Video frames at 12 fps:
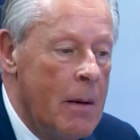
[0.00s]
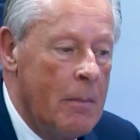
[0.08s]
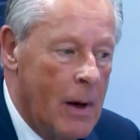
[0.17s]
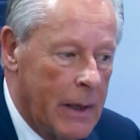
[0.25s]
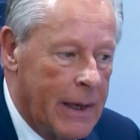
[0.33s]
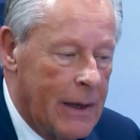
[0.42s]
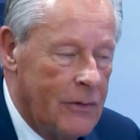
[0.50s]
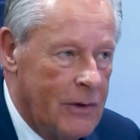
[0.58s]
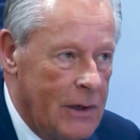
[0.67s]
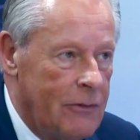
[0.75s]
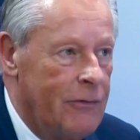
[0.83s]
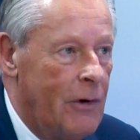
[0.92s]
my guess
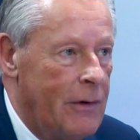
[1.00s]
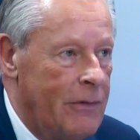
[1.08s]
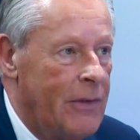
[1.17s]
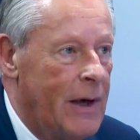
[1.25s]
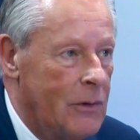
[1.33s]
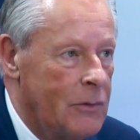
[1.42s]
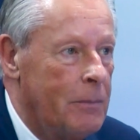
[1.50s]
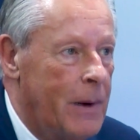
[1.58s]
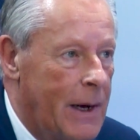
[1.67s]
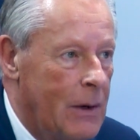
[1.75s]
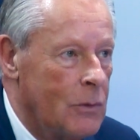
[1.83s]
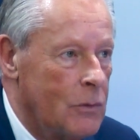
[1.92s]
is
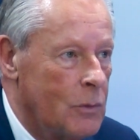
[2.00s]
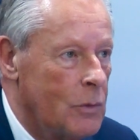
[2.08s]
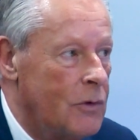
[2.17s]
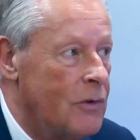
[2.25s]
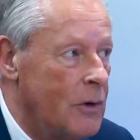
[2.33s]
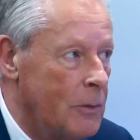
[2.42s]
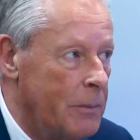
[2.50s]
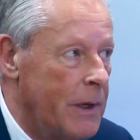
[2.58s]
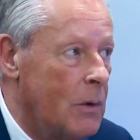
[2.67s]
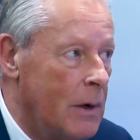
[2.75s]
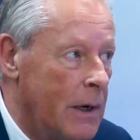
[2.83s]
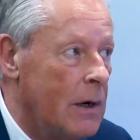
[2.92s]
£5,000 would still be
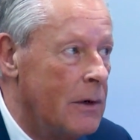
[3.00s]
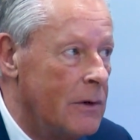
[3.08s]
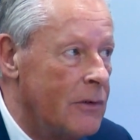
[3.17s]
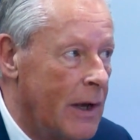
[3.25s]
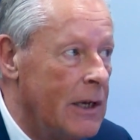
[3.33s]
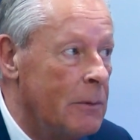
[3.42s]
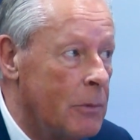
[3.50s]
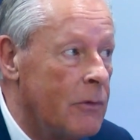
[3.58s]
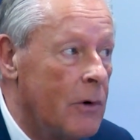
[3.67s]
quite unattainable